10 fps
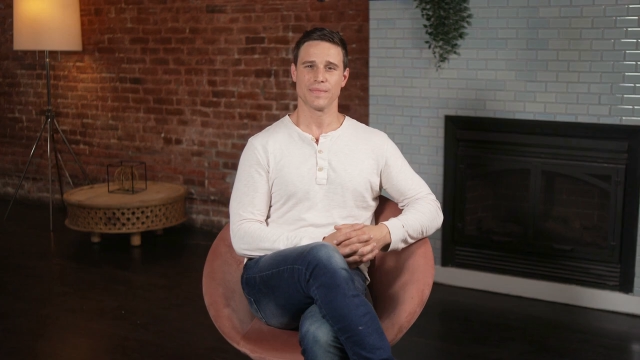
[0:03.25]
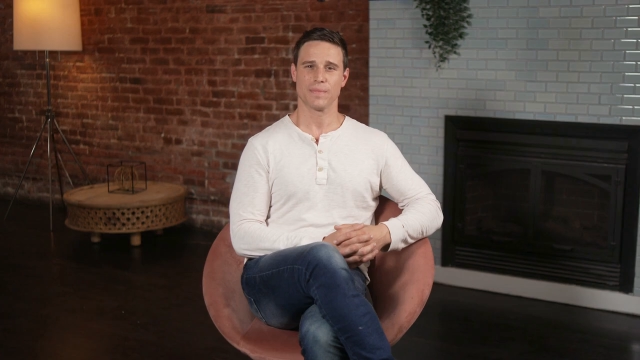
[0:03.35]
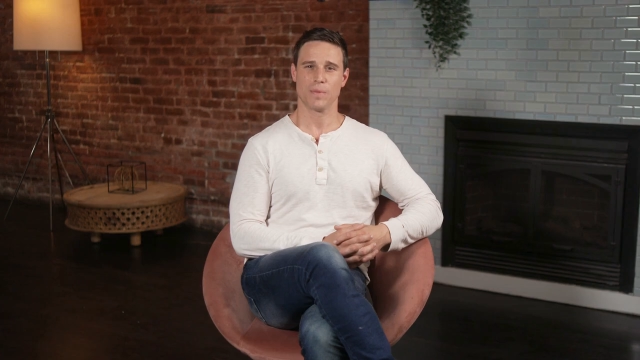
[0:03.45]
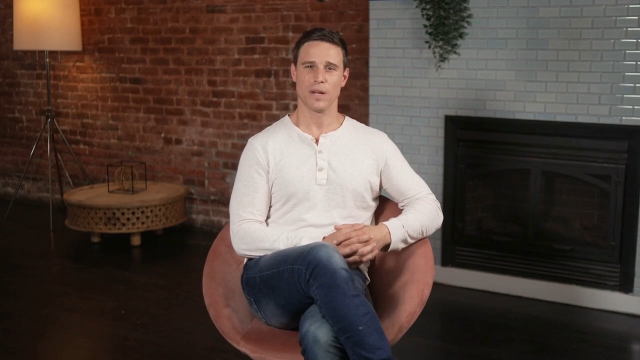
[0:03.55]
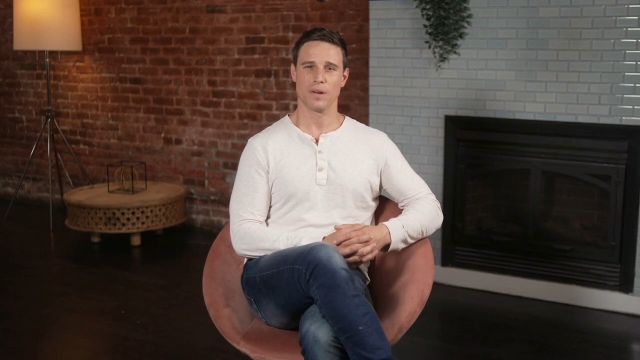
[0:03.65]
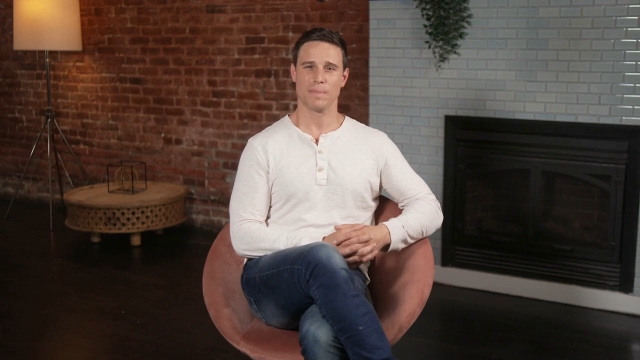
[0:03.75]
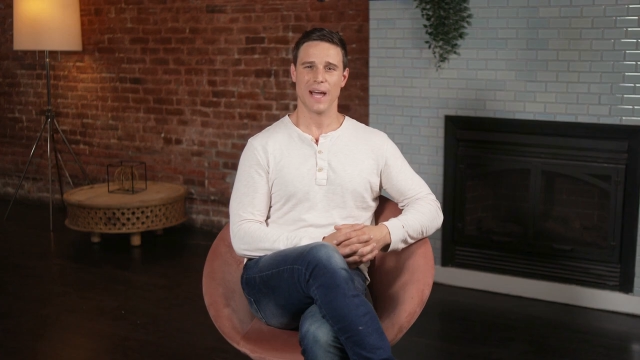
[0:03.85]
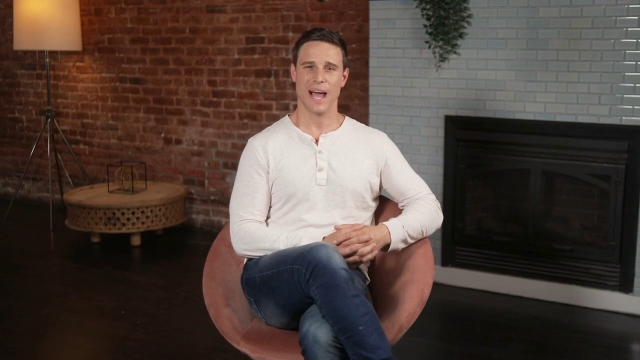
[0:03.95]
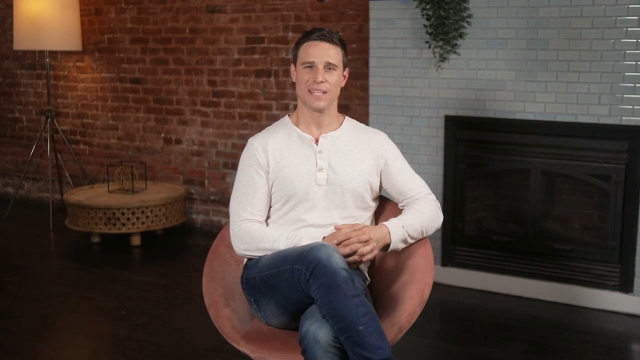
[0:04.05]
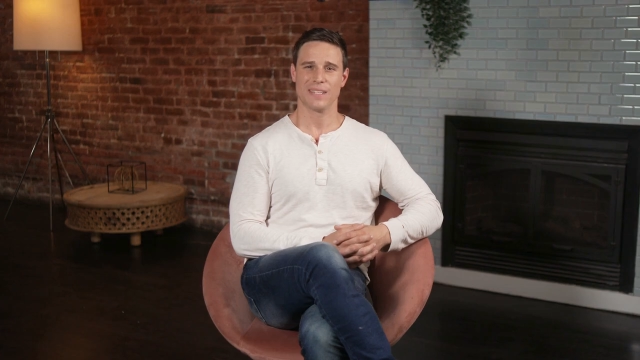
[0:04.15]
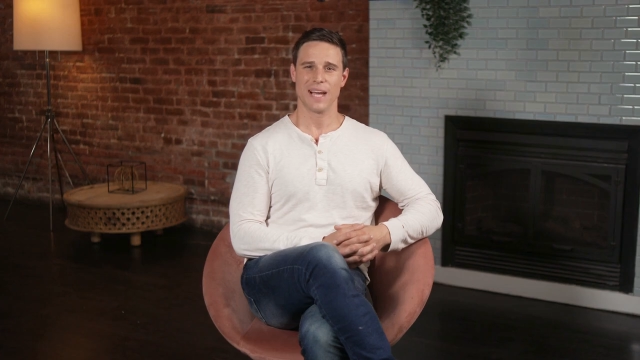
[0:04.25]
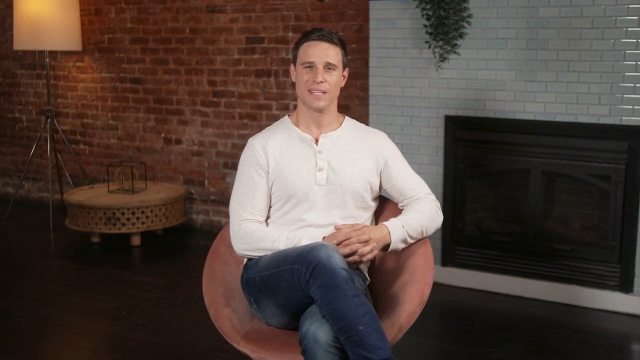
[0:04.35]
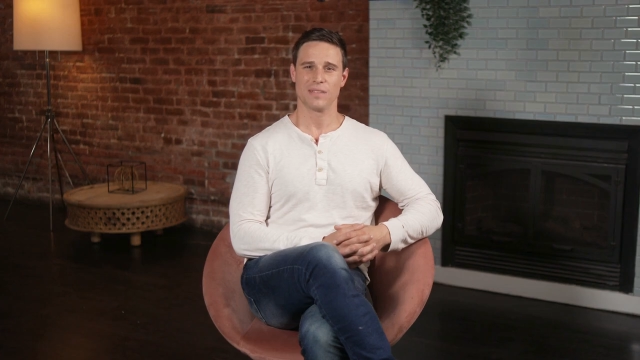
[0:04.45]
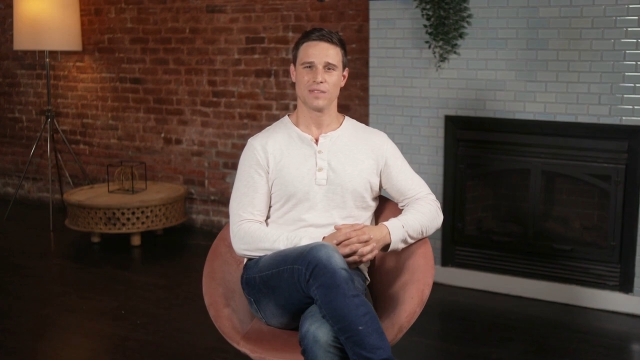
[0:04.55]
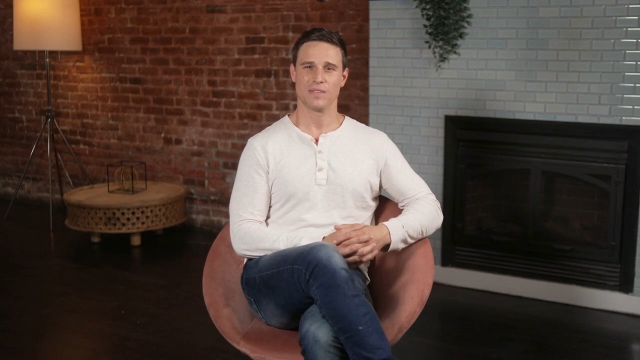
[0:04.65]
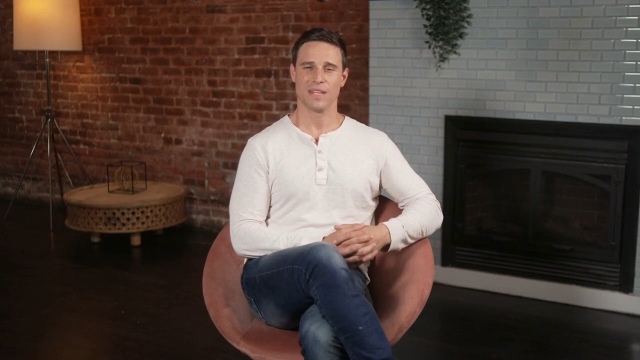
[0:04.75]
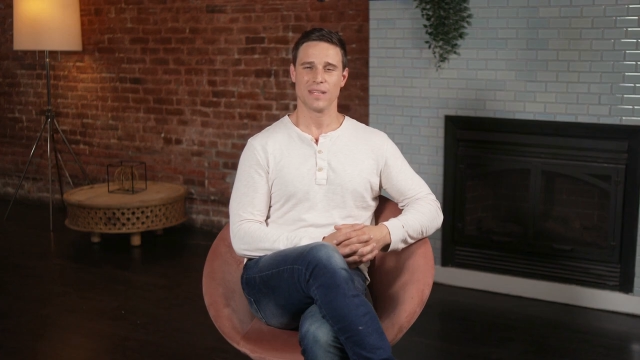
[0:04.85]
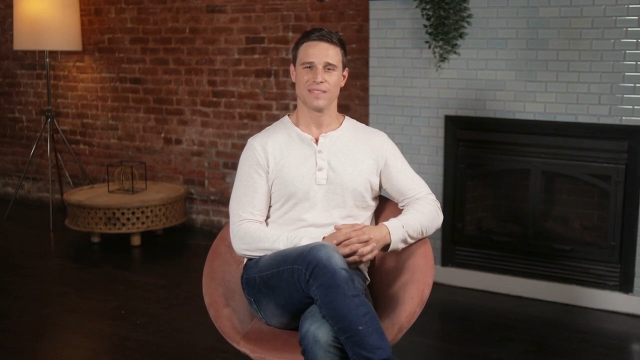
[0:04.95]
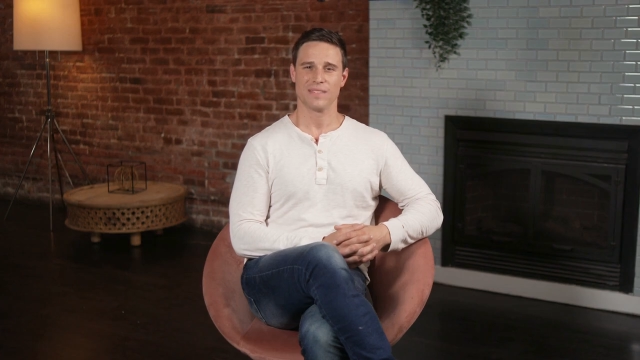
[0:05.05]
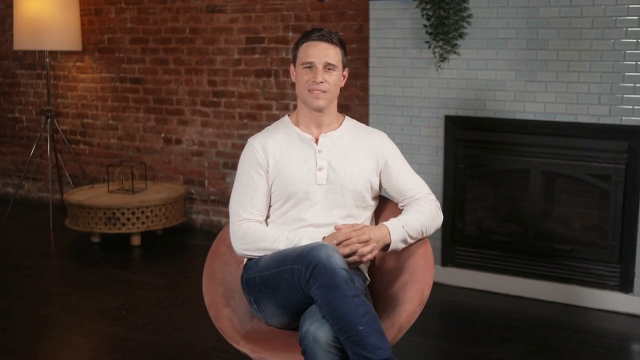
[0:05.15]
Welcome back, tech
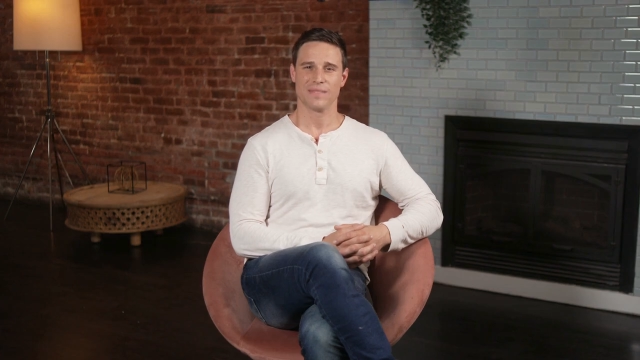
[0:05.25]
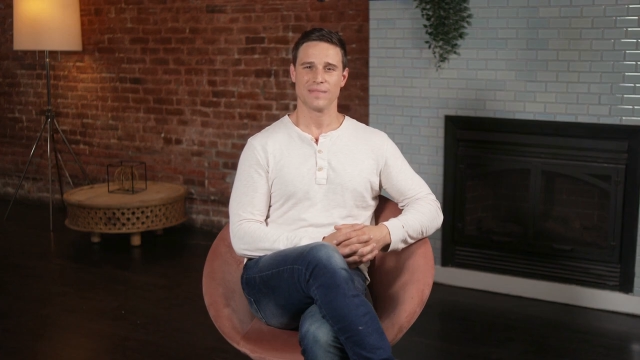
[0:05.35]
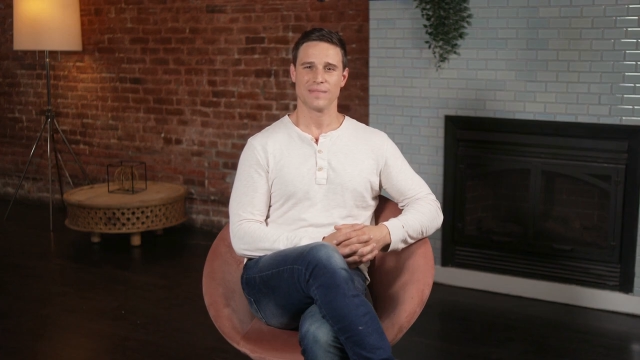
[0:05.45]
enthusiasts.